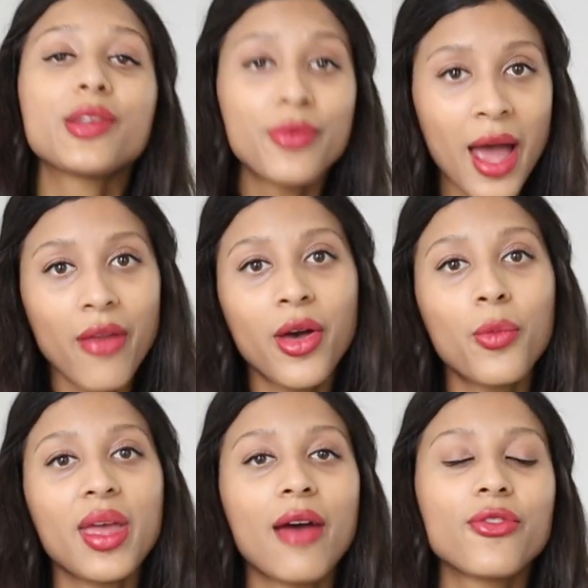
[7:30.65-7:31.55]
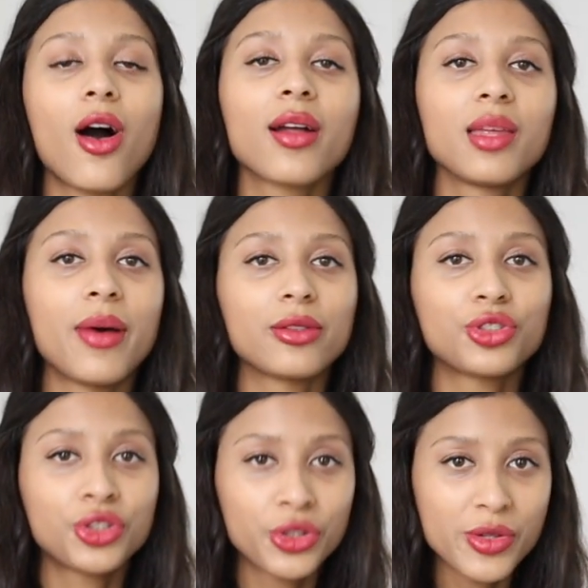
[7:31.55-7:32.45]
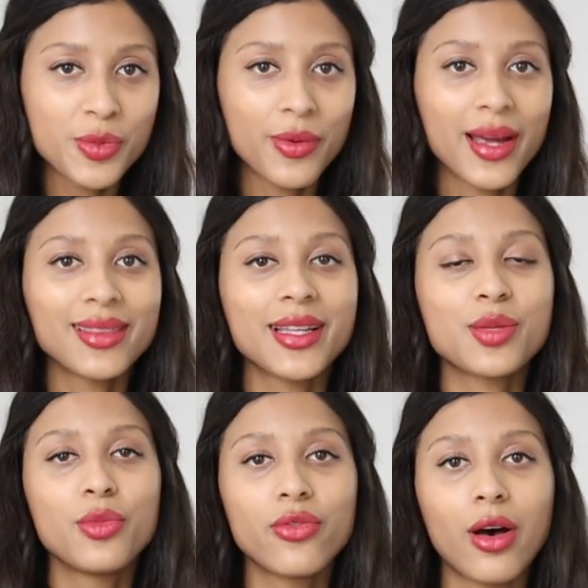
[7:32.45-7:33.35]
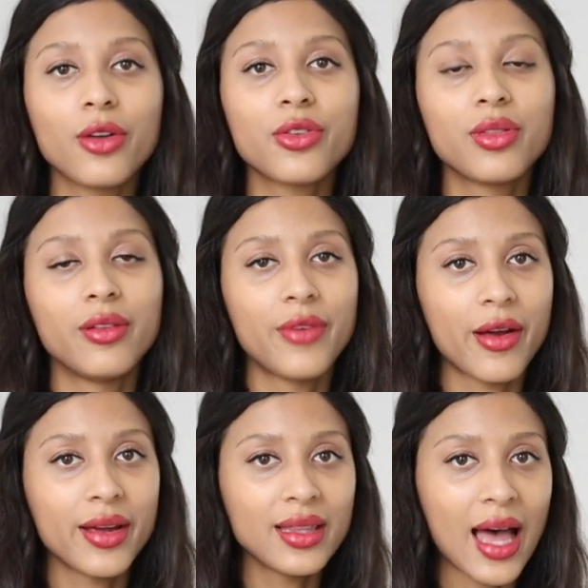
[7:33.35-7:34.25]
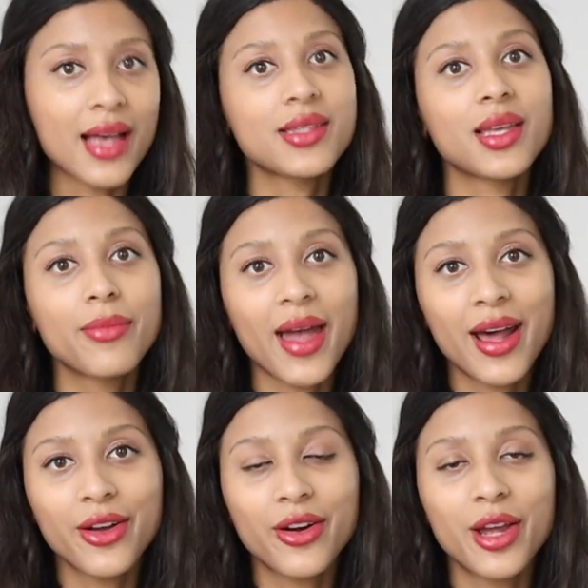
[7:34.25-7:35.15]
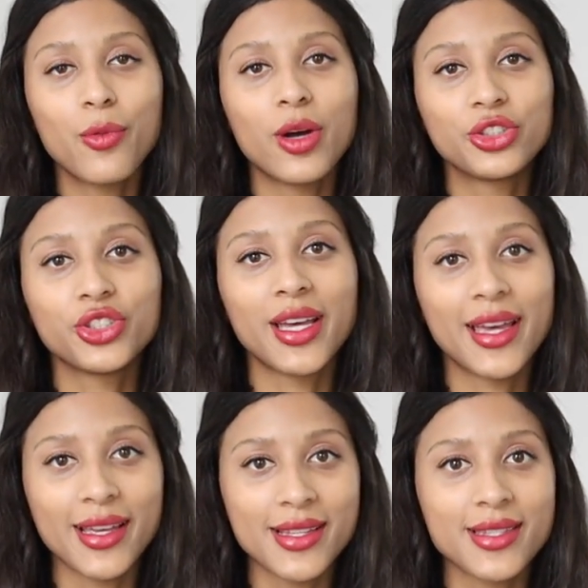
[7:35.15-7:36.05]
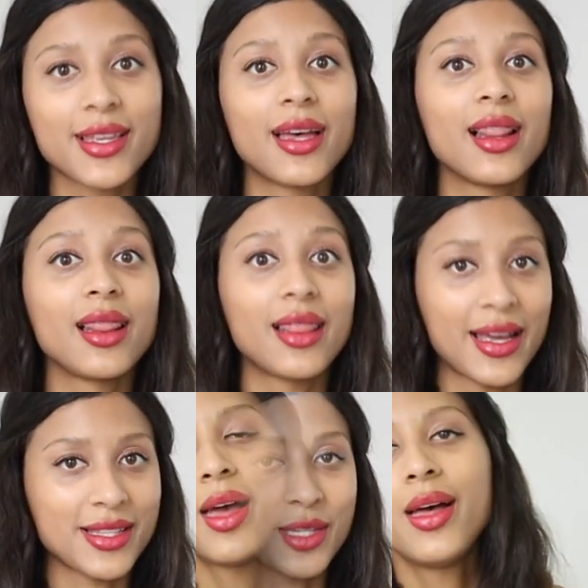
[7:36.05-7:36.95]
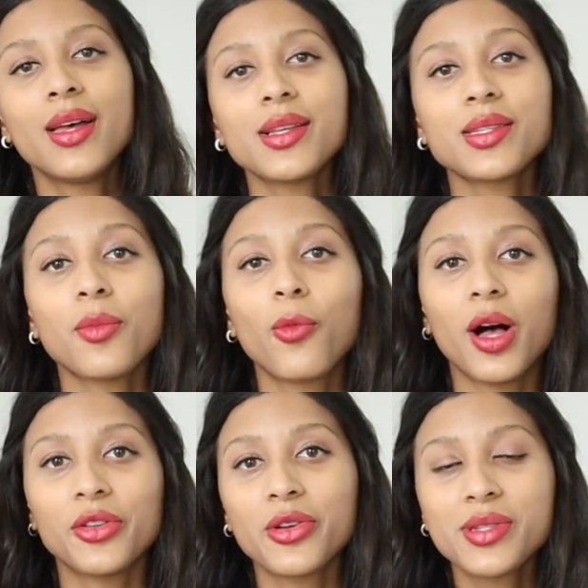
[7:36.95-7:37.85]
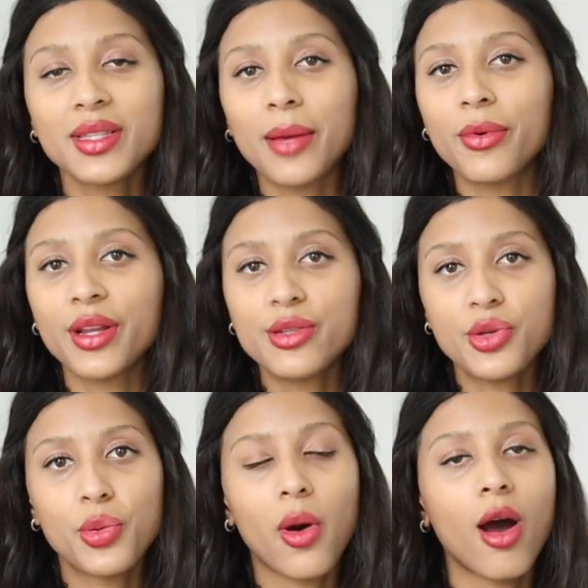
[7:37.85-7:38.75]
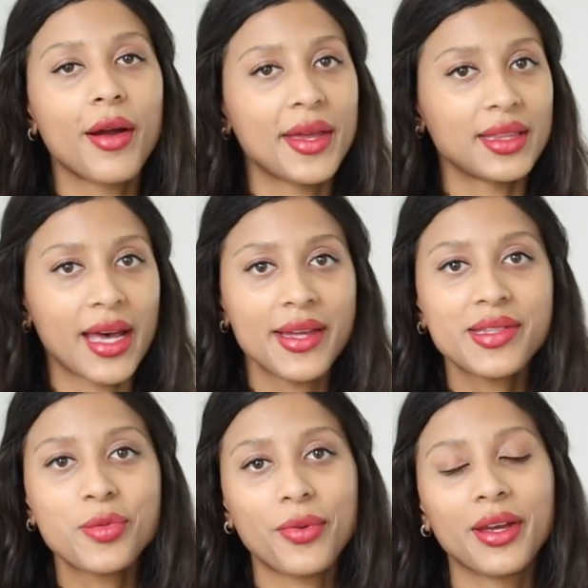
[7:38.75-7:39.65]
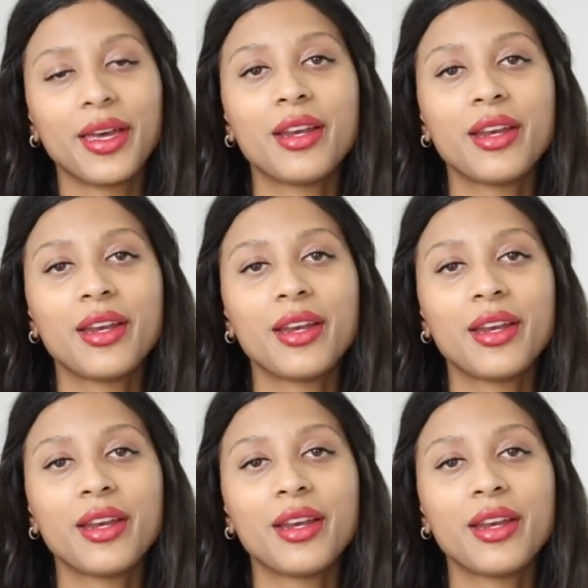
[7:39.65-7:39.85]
So now that we have talked about true spring, let's move on to the very last subcategory, which is light spring. Some well-known celebrities who are a light spring